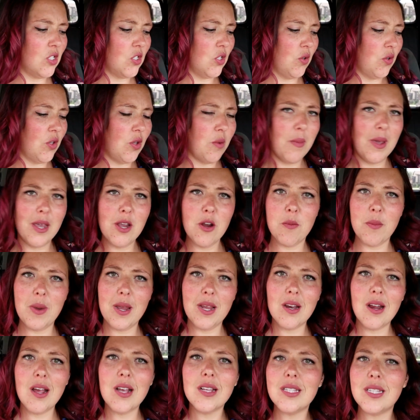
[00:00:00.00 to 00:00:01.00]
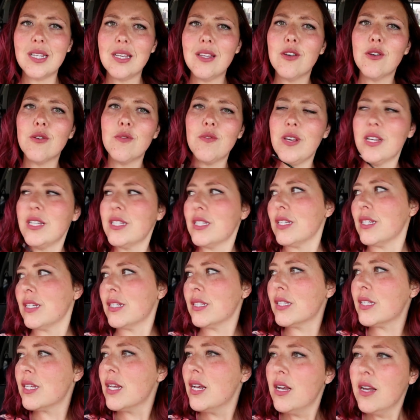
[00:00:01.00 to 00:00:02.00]
so you may or may not see their
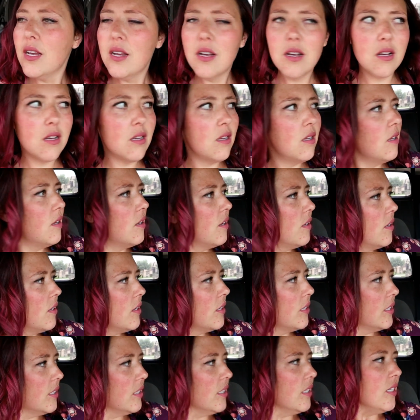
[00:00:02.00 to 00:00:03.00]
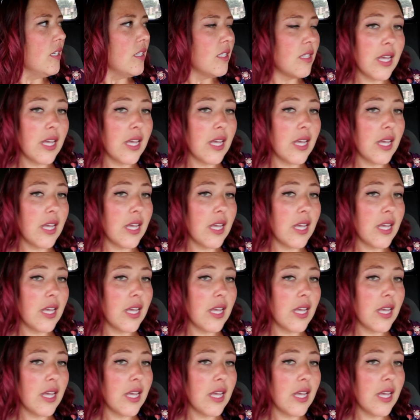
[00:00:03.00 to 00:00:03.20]
faces. Do they sign the waiver?